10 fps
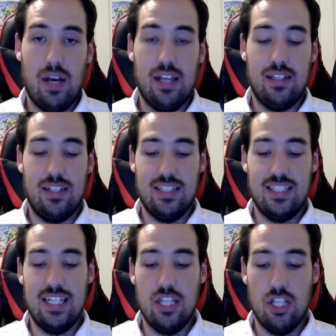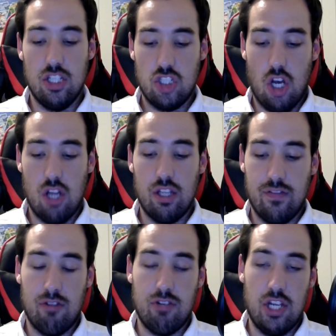I can see the solid
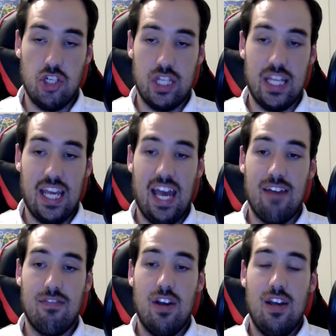foundation they have.